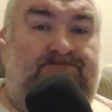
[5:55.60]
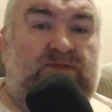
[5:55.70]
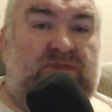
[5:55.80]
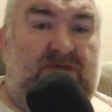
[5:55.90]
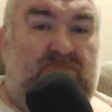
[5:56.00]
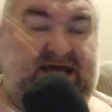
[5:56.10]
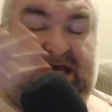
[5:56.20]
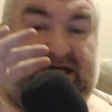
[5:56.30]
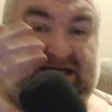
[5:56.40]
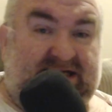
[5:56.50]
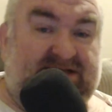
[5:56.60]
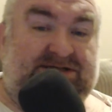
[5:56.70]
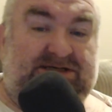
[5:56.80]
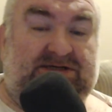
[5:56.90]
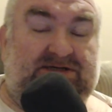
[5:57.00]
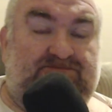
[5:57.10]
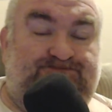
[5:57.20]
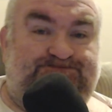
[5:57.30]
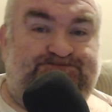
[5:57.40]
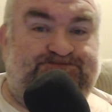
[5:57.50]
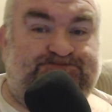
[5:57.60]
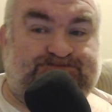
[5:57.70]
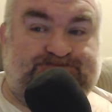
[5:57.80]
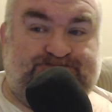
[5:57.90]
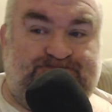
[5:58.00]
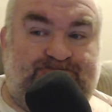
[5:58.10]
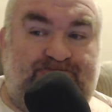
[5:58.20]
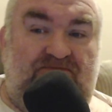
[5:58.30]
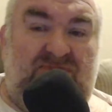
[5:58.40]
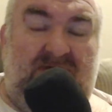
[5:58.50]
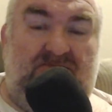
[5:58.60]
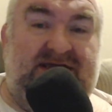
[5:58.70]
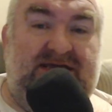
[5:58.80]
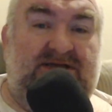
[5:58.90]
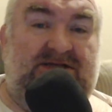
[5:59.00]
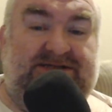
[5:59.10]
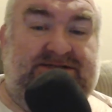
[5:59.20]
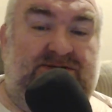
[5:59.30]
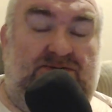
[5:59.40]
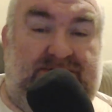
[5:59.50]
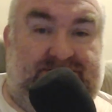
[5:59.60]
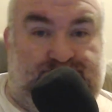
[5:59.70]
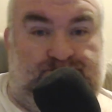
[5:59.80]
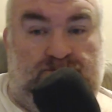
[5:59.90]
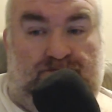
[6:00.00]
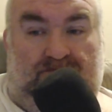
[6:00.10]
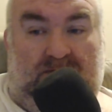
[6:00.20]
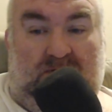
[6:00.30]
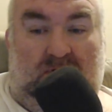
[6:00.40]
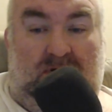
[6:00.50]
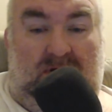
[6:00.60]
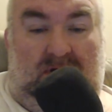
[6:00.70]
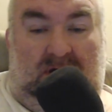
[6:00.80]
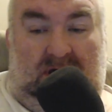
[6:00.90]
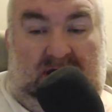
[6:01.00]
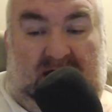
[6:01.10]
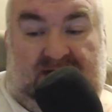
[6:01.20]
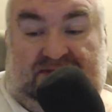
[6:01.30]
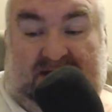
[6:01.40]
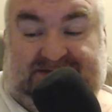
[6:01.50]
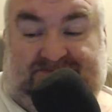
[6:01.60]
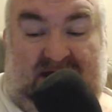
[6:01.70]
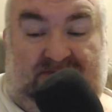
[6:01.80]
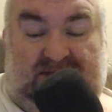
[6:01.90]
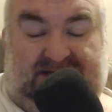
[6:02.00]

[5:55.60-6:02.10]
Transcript: making it easier and making it less annoying. And that's my